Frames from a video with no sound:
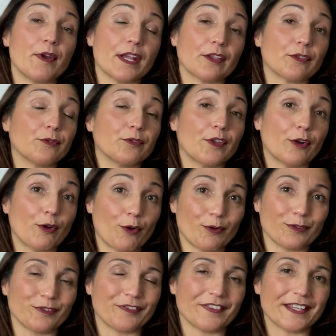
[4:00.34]
break through their
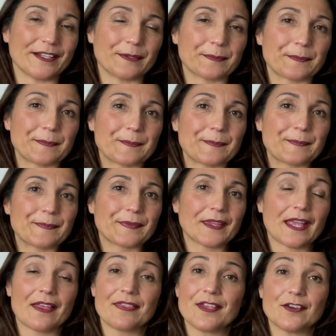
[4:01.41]
own fear?
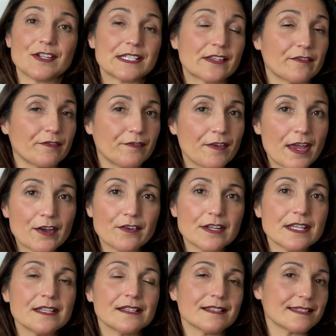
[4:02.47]
There is a
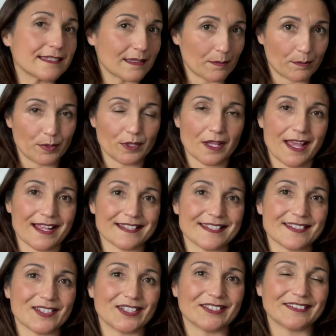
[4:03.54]
very simple
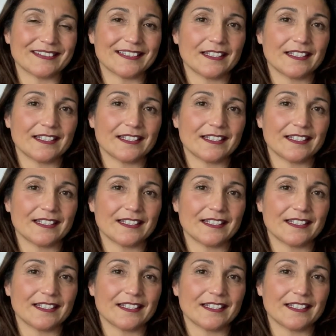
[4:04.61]
answer.